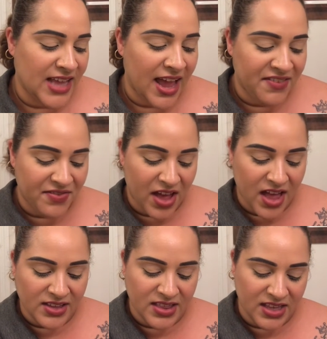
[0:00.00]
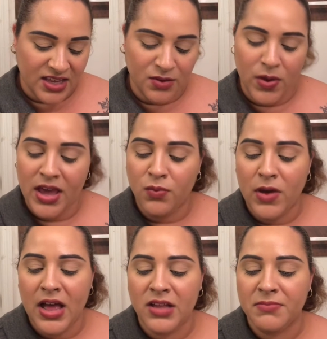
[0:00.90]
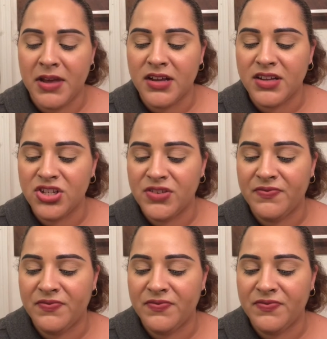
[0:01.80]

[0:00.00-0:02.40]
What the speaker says: I've got the Wet n Wild Mega Cushion